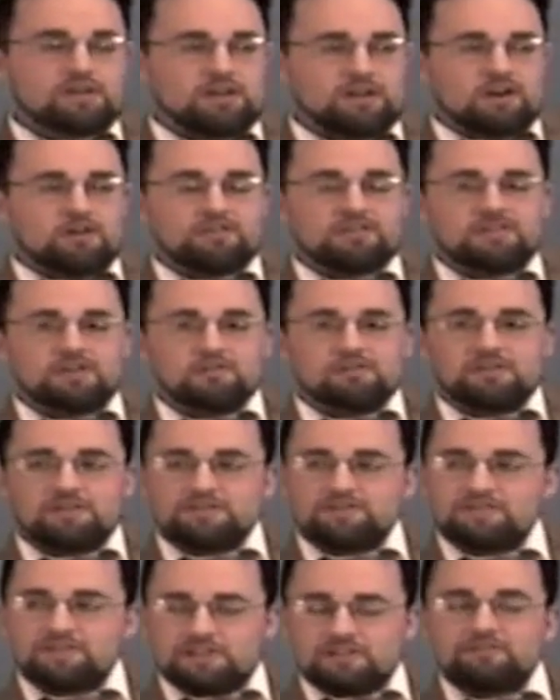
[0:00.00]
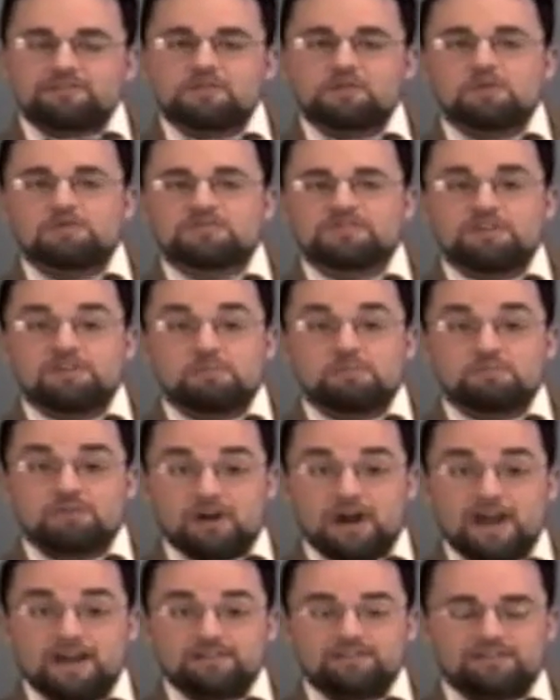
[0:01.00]
and art theory's influence on the
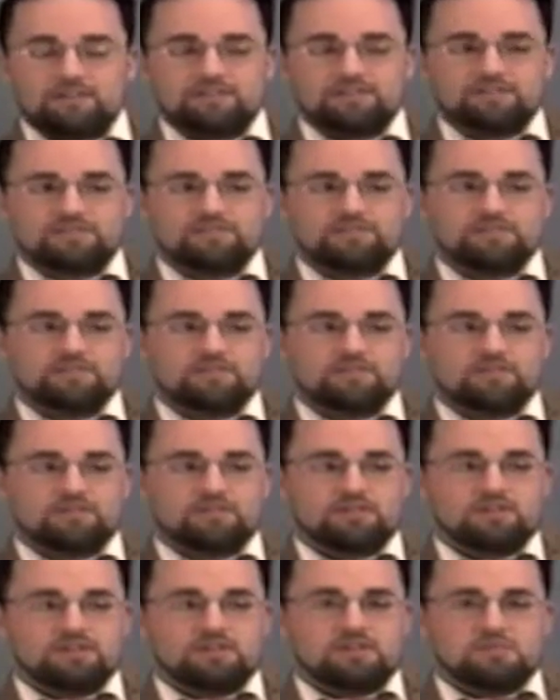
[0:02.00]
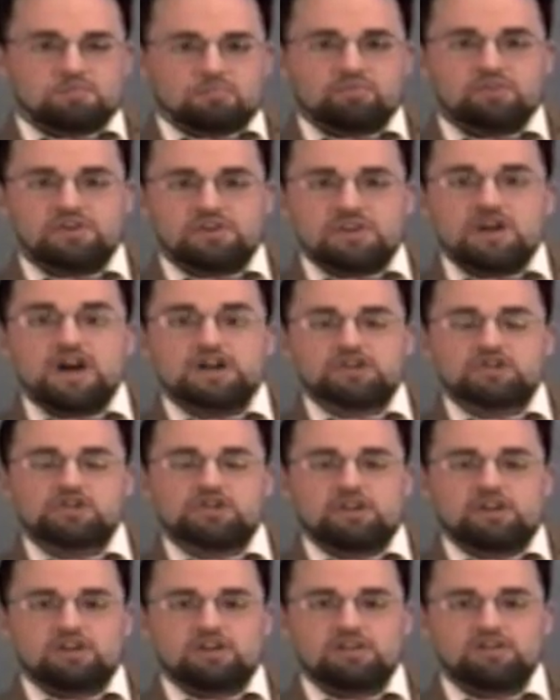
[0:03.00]
practice,
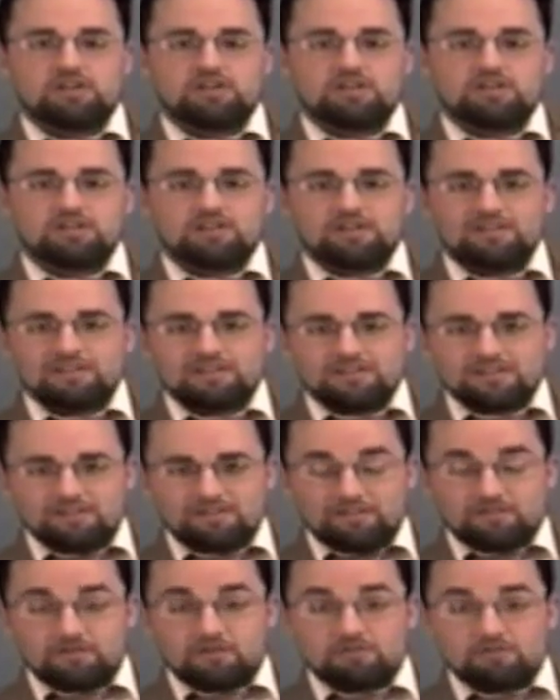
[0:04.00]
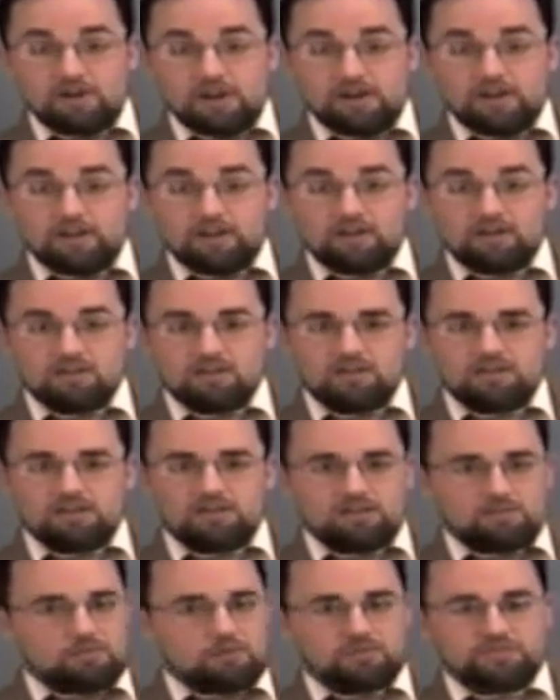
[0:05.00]
production of creating
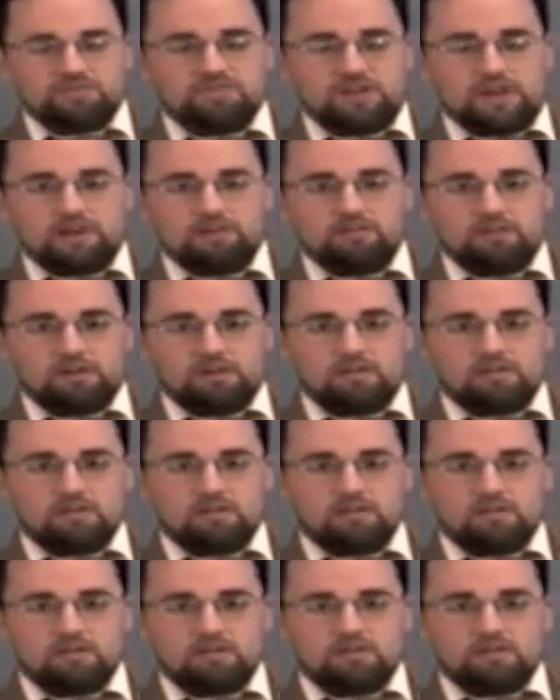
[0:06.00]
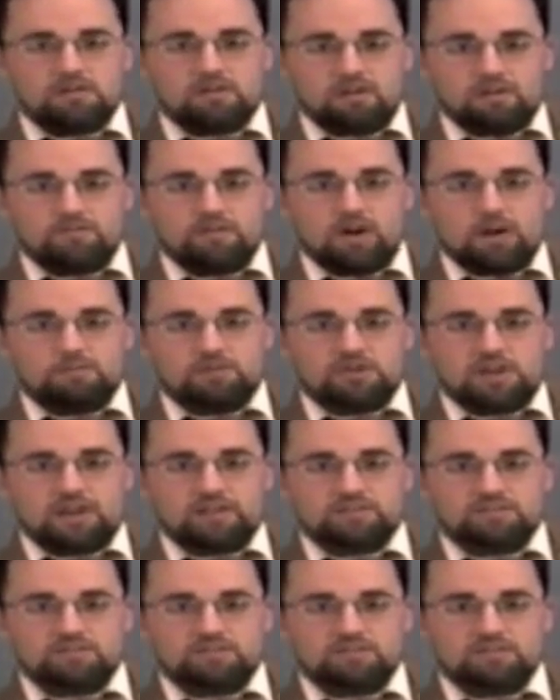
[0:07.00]
the most sacred of
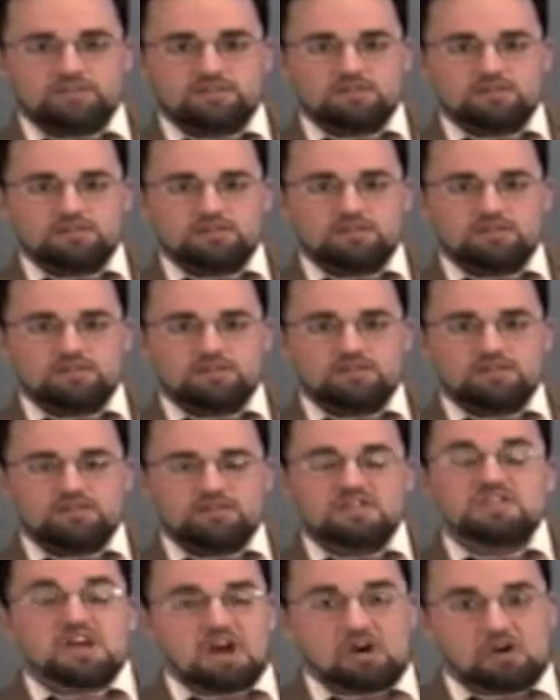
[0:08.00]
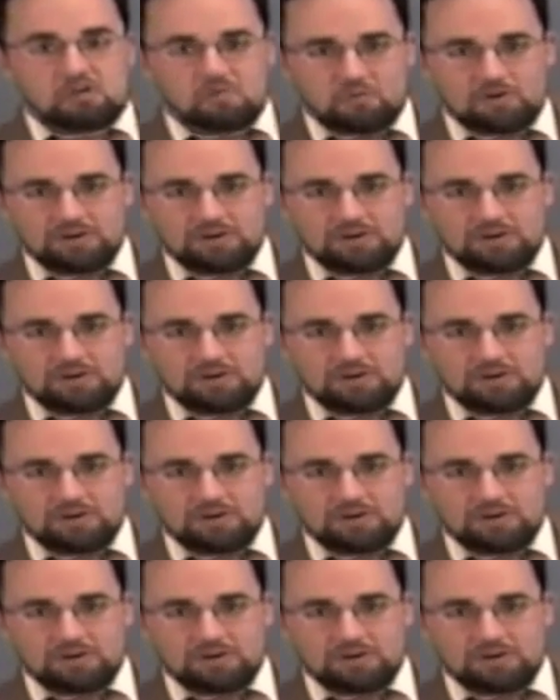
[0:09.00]
objects, the artwork.